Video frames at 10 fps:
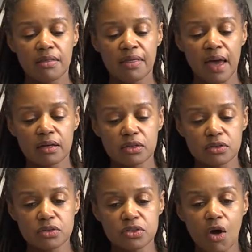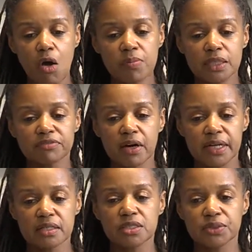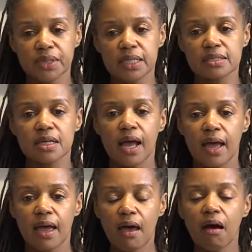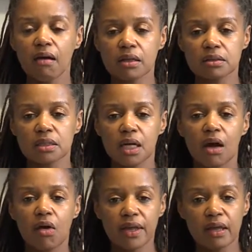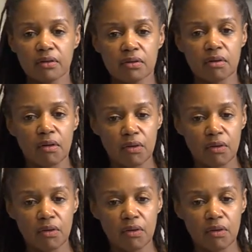that so much of our history is held in